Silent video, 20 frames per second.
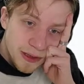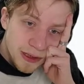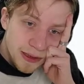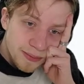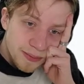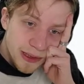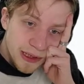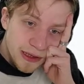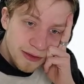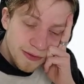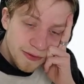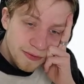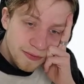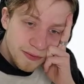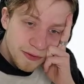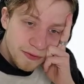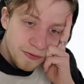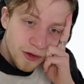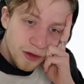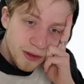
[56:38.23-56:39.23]
playing with
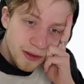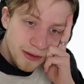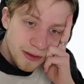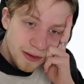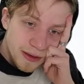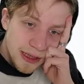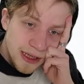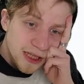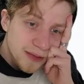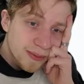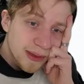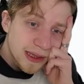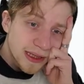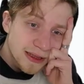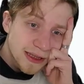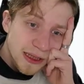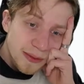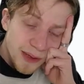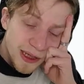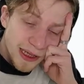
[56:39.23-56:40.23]
words, and it may
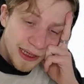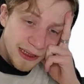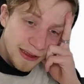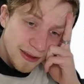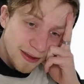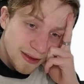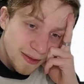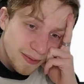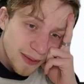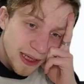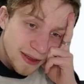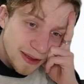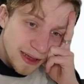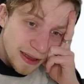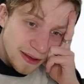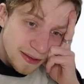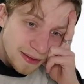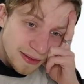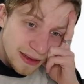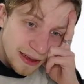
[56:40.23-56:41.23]
seem like it doesn't make
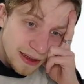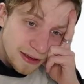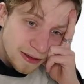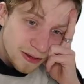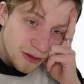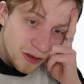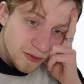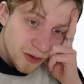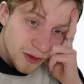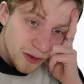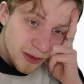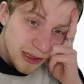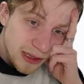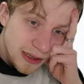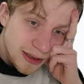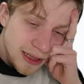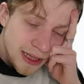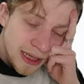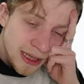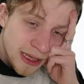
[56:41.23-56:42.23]
sense and it's not worth
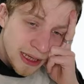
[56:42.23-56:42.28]
it.